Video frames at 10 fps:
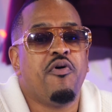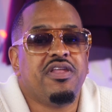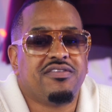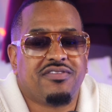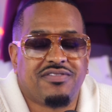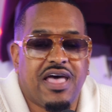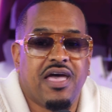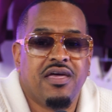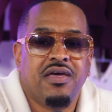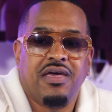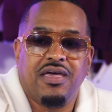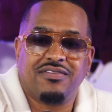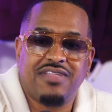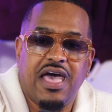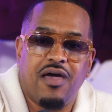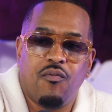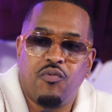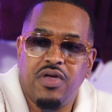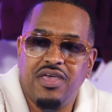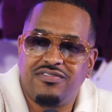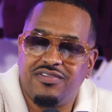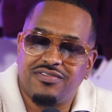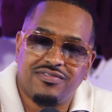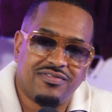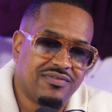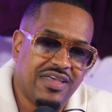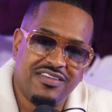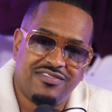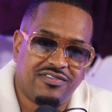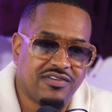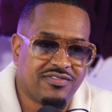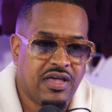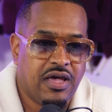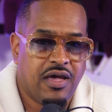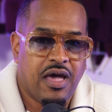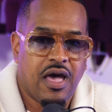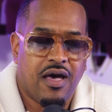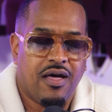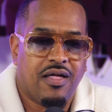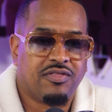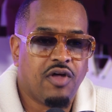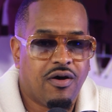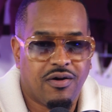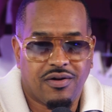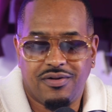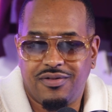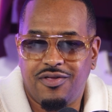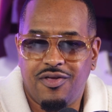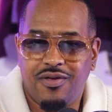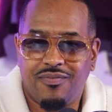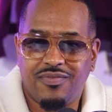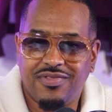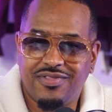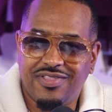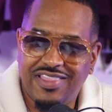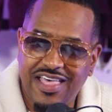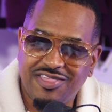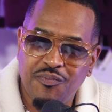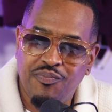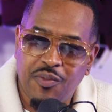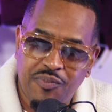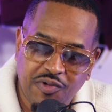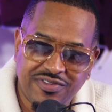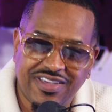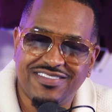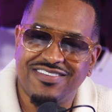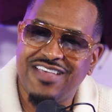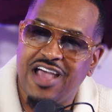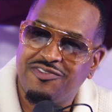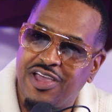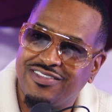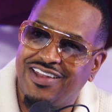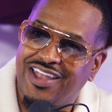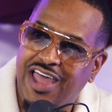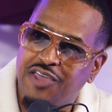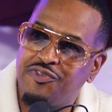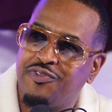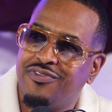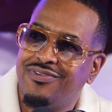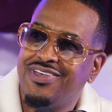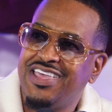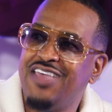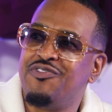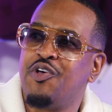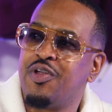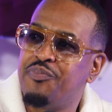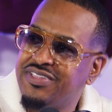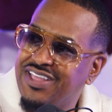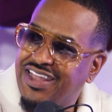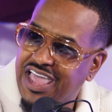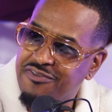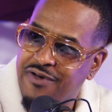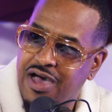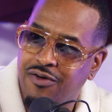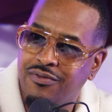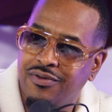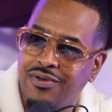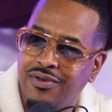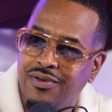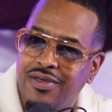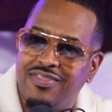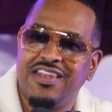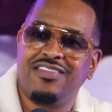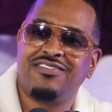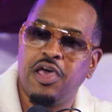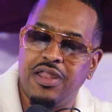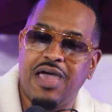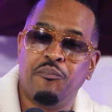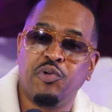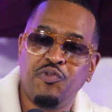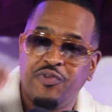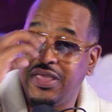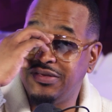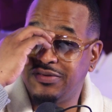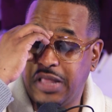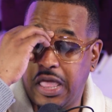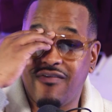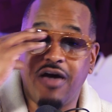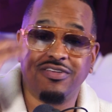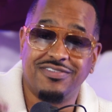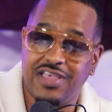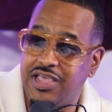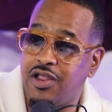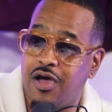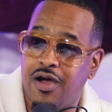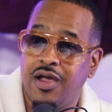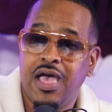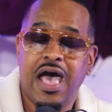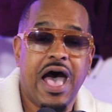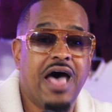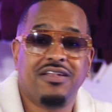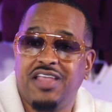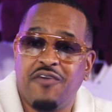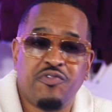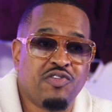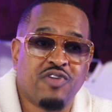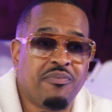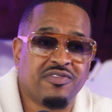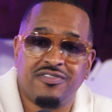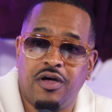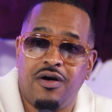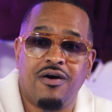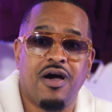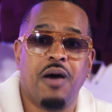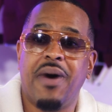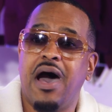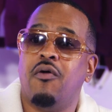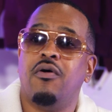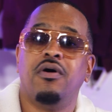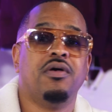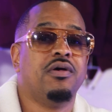point is that it's just, dog. Let the music is a soundtrack to the life. If you're gonna put the life out, then tell it. Blueface, if I was his A&R, I'd definitely drop a song about